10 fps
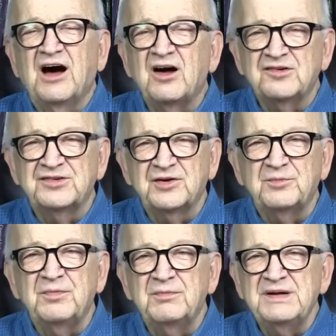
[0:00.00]

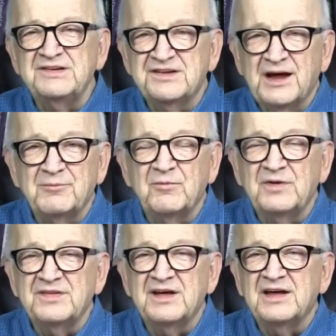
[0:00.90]
also meets up
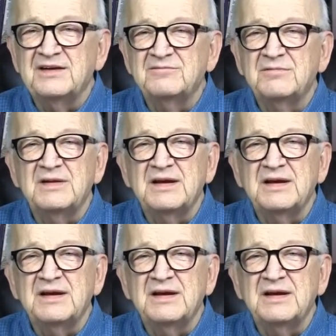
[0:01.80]
with an